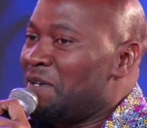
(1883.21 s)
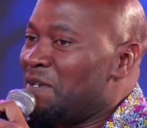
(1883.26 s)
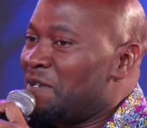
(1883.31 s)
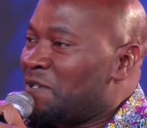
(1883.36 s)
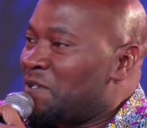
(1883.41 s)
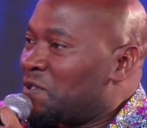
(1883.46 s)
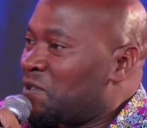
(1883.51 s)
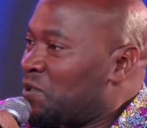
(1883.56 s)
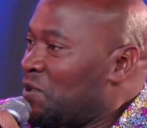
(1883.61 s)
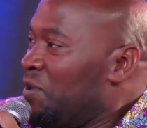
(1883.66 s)

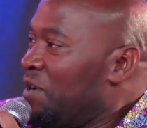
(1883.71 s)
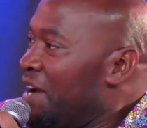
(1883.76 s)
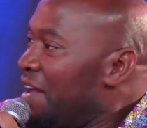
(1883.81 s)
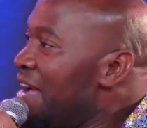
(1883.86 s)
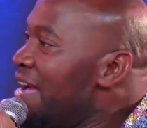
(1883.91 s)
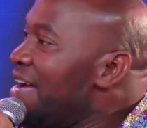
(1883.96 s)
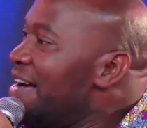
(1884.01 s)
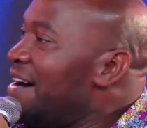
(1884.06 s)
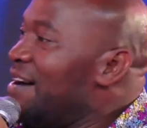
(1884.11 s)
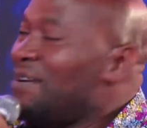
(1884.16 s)
So
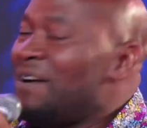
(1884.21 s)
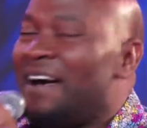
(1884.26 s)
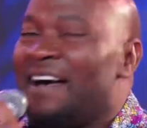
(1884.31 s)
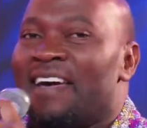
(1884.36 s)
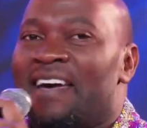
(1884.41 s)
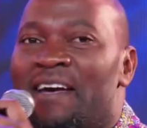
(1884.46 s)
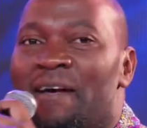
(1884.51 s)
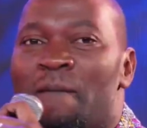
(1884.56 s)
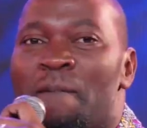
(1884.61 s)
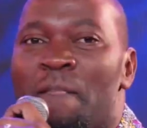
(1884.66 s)
now
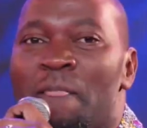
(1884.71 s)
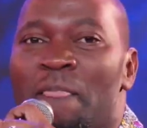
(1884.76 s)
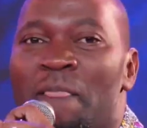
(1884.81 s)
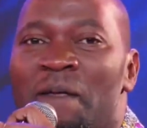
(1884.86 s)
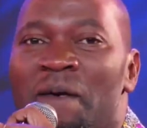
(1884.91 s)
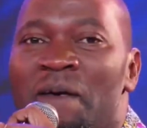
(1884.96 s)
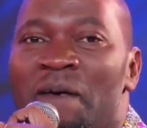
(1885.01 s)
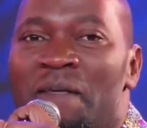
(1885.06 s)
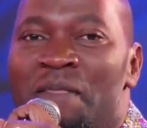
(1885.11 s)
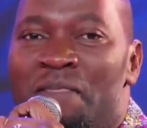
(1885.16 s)

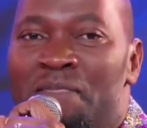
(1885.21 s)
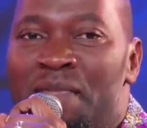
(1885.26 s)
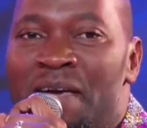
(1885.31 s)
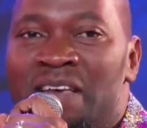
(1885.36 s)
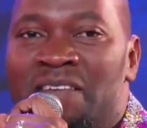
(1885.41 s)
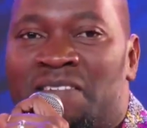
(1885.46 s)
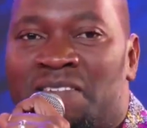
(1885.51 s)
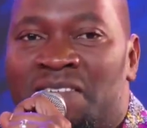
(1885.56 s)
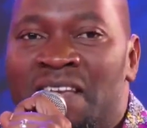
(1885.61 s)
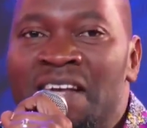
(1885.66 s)

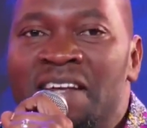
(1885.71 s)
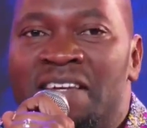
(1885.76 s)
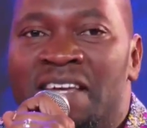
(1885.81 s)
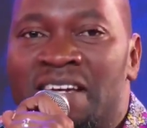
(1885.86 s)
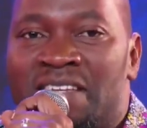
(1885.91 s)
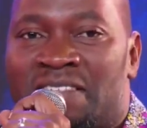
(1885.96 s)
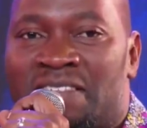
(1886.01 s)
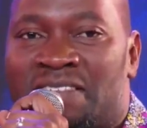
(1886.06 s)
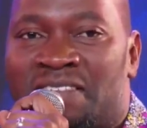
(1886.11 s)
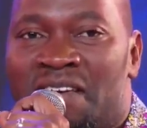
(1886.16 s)
they send
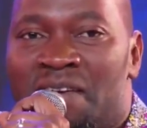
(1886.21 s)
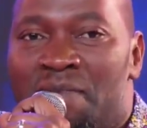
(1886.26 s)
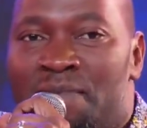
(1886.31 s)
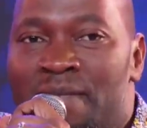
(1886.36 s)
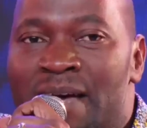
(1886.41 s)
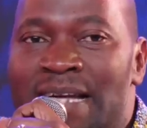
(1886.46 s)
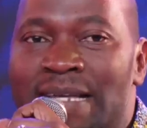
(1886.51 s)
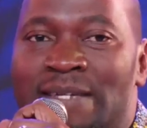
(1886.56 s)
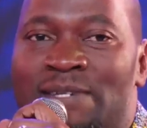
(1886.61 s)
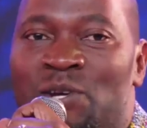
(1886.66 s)
us
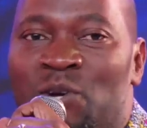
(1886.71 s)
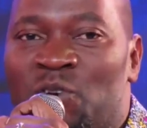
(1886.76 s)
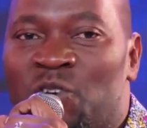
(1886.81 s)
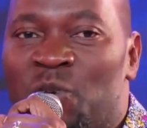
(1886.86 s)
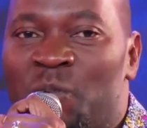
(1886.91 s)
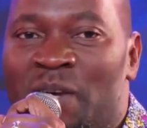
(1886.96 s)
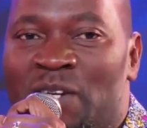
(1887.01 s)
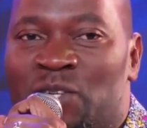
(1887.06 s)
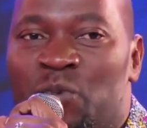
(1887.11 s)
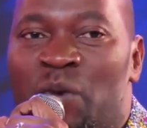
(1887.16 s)
that
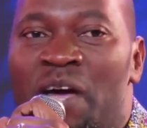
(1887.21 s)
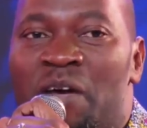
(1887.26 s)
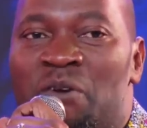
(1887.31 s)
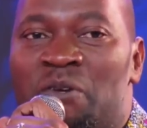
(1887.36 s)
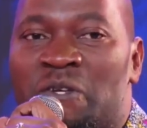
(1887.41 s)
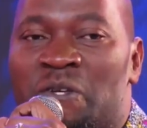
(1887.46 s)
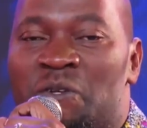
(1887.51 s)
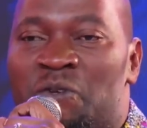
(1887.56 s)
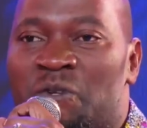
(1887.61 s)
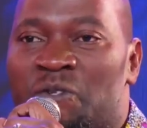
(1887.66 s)
document where
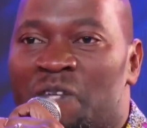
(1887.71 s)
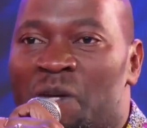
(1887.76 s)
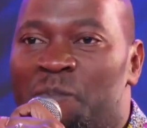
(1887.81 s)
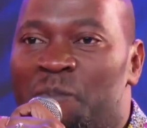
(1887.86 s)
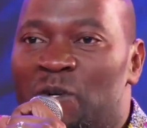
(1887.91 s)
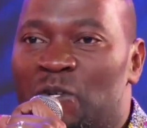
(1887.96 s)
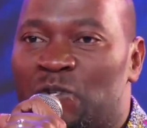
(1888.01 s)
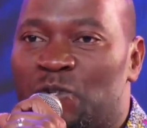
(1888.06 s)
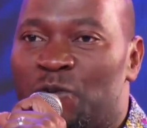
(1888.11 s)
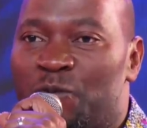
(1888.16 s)
you're
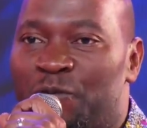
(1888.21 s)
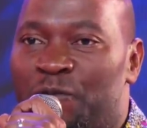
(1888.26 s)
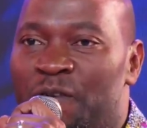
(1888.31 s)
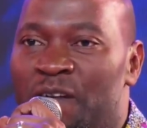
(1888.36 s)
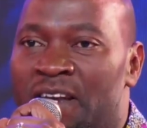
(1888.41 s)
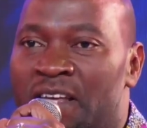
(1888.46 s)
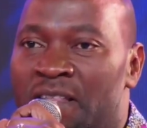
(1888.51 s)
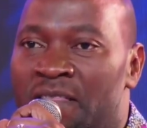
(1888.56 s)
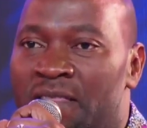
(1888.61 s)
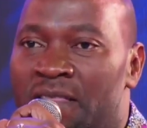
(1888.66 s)
supposed to
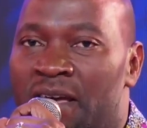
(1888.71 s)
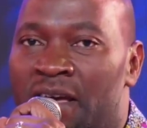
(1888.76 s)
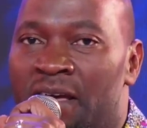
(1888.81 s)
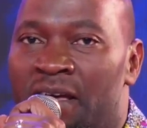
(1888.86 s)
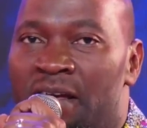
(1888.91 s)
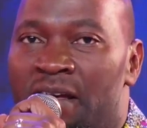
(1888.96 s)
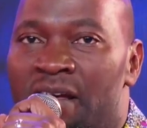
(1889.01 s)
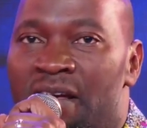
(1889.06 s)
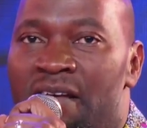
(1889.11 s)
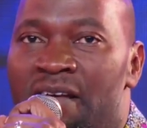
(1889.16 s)
fill in
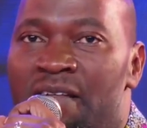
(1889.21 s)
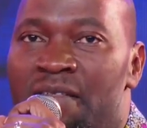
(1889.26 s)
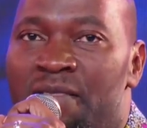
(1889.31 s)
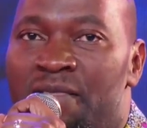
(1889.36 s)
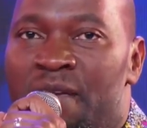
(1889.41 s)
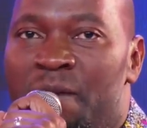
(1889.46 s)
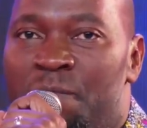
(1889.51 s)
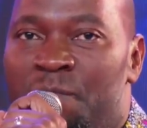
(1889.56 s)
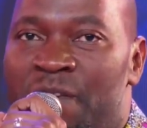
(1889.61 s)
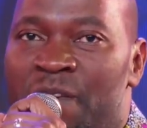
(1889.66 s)

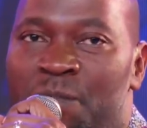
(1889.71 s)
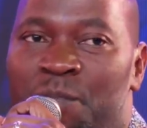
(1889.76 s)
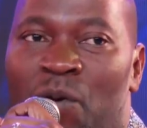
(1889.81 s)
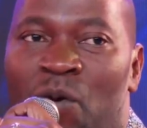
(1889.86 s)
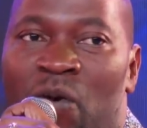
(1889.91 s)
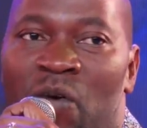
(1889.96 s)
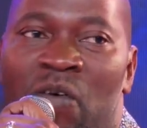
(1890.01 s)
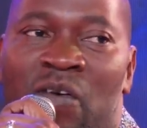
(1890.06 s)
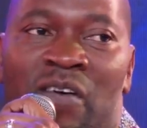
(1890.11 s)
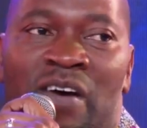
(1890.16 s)
the
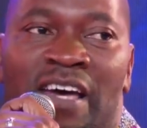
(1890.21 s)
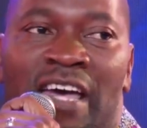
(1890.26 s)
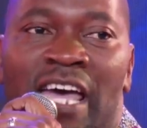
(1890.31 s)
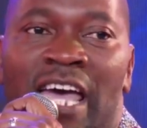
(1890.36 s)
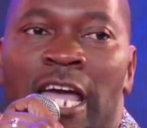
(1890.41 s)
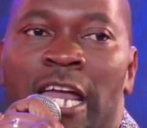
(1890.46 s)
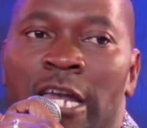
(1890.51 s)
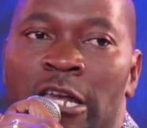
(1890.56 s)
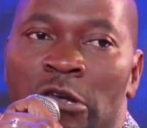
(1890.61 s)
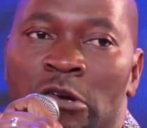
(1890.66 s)
people
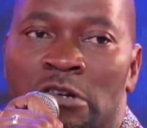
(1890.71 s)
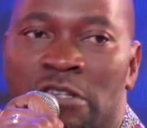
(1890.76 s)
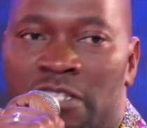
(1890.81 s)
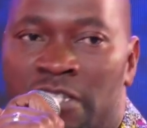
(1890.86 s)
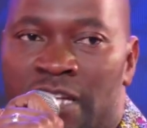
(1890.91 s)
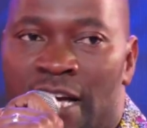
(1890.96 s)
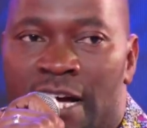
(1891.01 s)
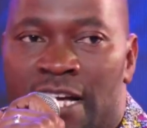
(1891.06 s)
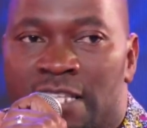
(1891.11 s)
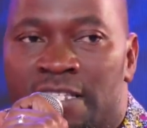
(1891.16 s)
in your
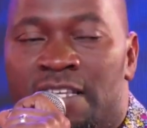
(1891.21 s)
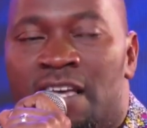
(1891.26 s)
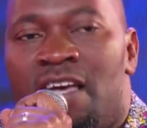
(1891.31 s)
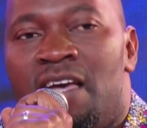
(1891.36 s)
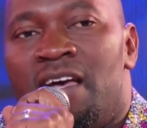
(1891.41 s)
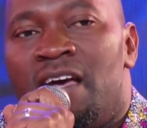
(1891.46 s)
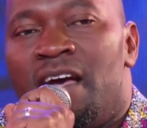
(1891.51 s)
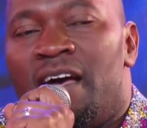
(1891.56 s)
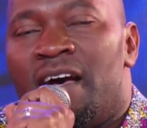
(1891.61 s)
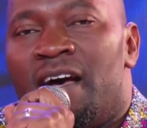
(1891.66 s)
church.
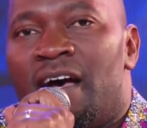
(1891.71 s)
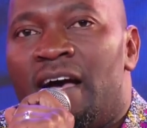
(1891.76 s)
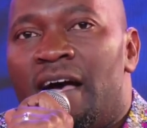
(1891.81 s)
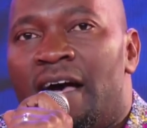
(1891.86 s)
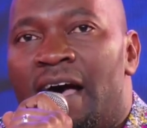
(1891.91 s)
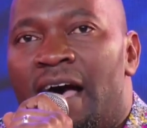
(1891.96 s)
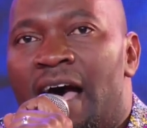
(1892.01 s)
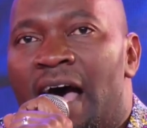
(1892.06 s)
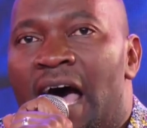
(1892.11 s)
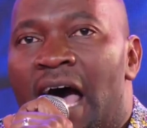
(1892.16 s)

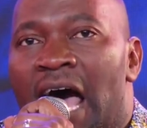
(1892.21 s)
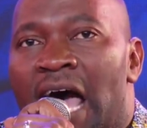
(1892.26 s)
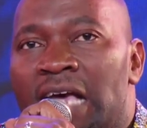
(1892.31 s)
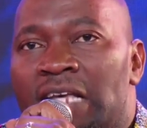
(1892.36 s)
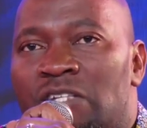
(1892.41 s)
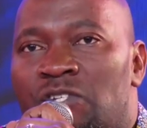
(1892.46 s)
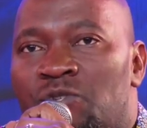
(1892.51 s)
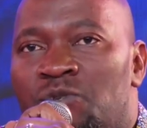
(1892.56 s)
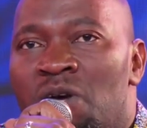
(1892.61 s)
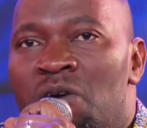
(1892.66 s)
I
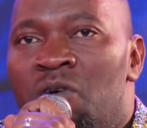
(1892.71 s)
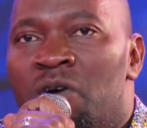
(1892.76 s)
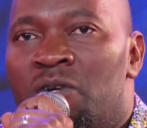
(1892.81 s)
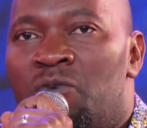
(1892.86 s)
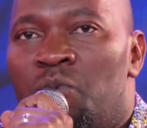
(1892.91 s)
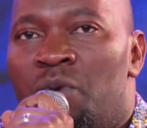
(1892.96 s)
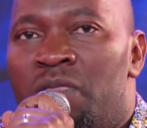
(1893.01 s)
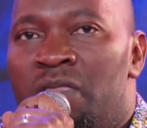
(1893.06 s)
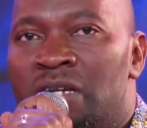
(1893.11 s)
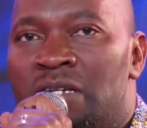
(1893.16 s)

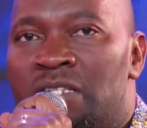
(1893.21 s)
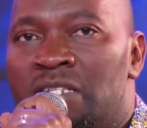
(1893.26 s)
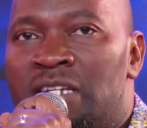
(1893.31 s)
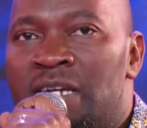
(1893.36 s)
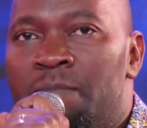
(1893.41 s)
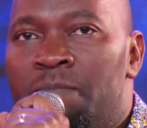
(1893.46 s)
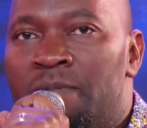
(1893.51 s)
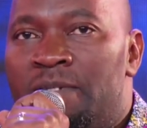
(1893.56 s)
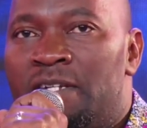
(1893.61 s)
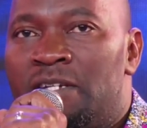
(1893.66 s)
struggled with the
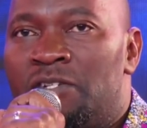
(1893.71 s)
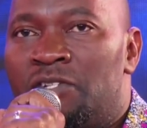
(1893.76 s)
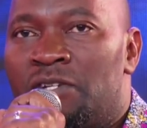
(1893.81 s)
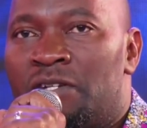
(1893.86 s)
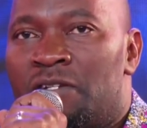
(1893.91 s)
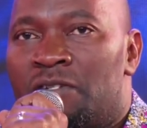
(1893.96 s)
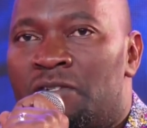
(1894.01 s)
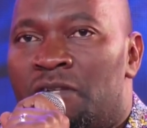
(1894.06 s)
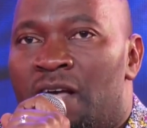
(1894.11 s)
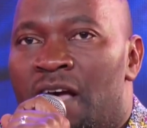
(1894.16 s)

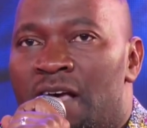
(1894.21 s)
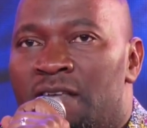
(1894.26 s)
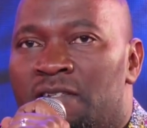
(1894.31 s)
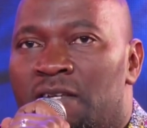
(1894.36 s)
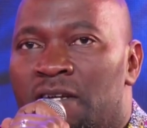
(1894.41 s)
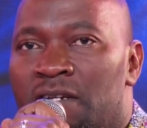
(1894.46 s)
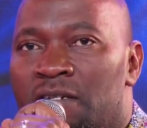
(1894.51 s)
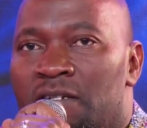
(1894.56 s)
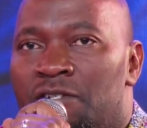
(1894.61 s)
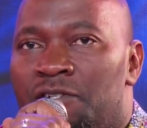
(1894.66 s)
temptation. I
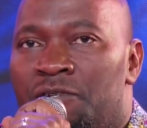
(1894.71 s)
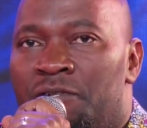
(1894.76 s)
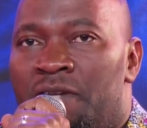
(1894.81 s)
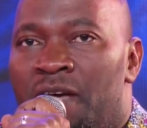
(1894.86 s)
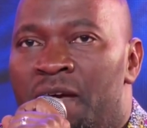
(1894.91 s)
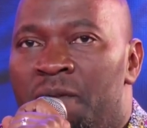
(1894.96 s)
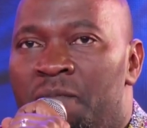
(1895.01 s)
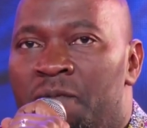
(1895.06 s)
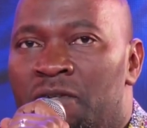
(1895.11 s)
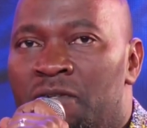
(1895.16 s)
said, should
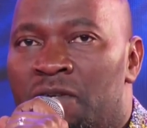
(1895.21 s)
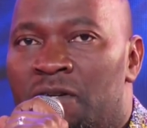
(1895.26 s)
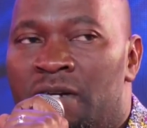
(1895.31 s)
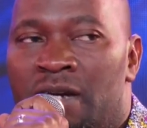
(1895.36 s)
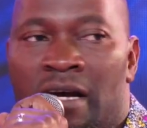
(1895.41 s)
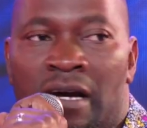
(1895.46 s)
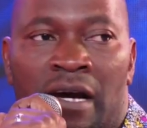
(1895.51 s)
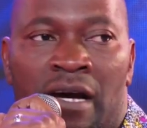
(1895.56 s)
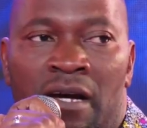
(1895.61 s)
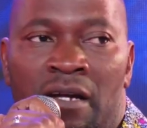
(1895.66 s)
I put on
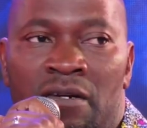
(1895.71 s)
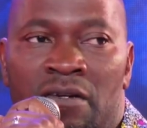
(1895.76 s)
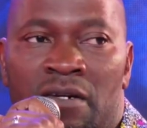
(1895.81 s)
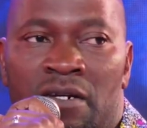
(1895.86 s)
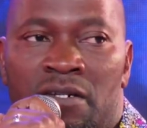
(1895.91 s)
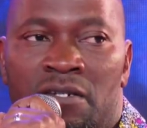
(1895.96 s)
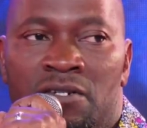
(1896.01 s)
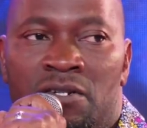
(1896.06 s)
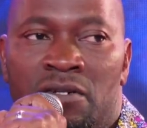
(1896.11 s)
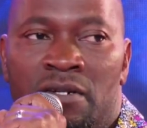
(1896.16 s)

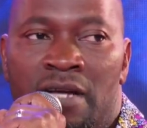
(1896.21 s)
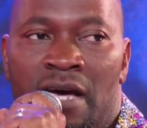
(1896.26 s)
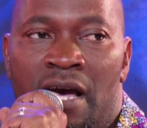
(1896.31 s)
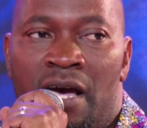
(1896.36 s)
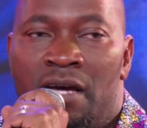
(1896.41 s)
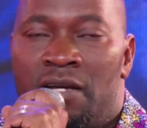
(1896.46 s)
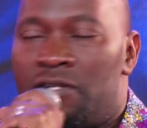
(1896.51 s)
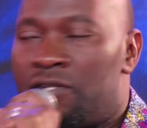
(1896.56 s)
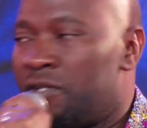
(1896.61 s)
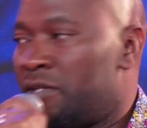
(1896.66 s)
100? Should
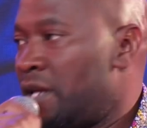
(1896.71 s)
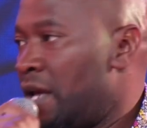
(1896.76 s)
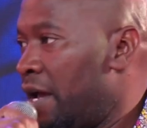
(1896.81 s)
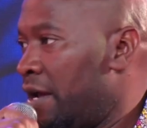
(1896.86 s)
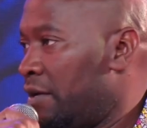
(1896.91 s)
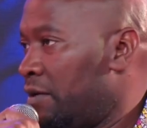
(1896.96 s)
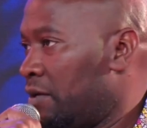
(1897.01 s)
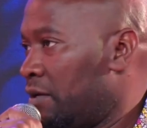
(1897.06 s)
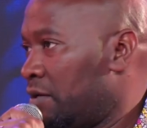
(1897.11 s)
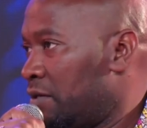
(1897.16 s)
I
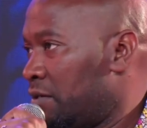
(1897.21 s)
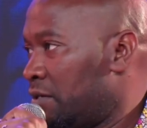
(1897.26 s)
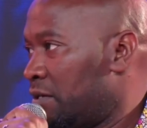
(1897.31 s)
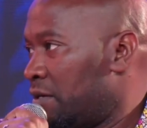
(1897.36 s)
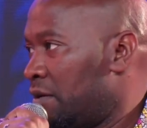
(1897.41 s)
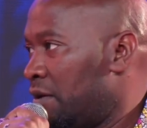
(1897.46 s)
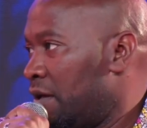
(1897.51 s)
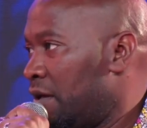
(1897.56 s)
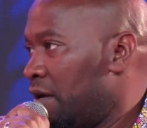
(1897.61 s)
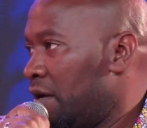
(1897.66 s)

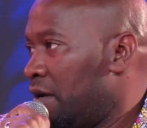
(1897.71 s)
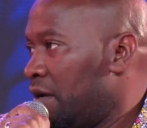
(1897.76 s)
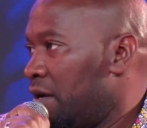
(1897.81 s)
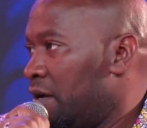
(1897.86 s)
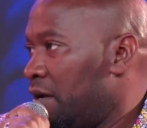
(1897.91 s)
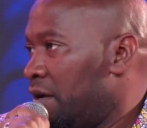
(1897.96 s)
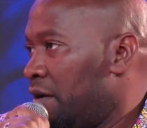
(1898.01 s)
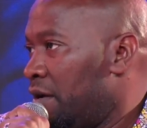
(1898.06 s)
not?